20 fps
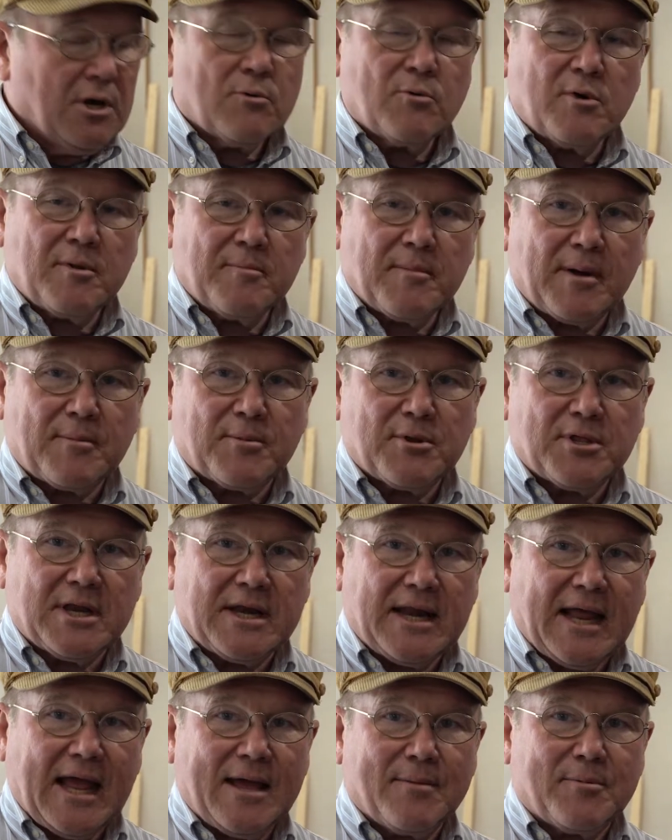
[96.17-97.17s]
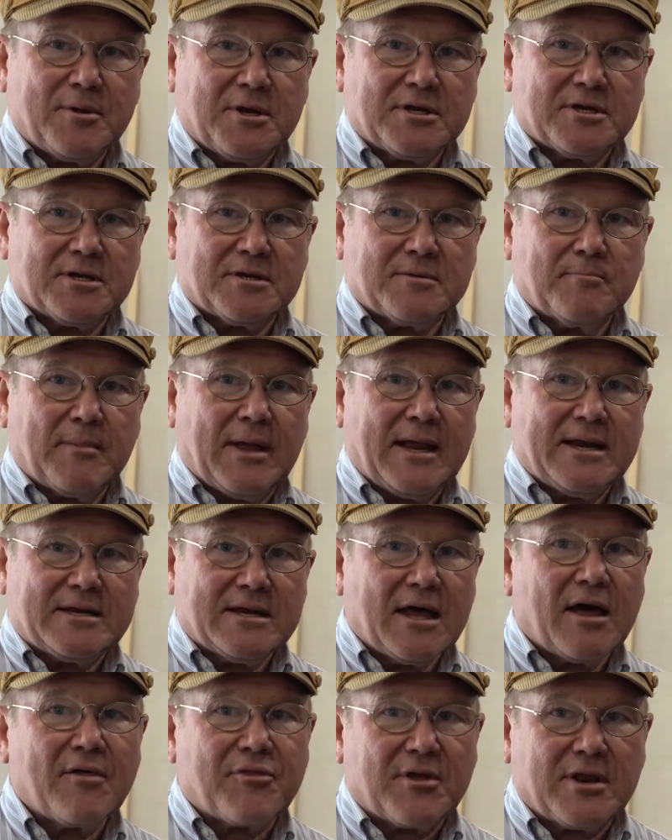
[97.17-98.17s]
Remember that Abingdon made
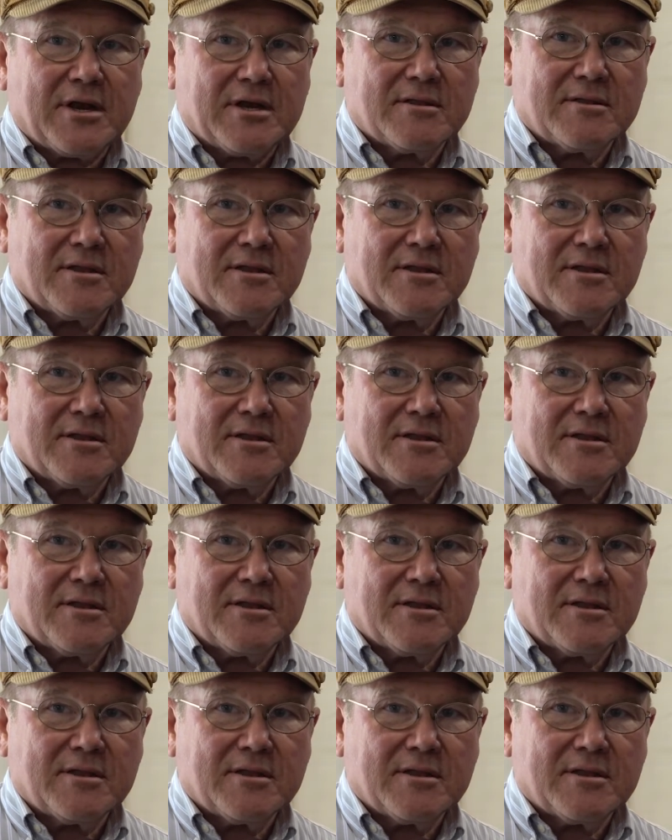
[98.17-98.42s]
nothing.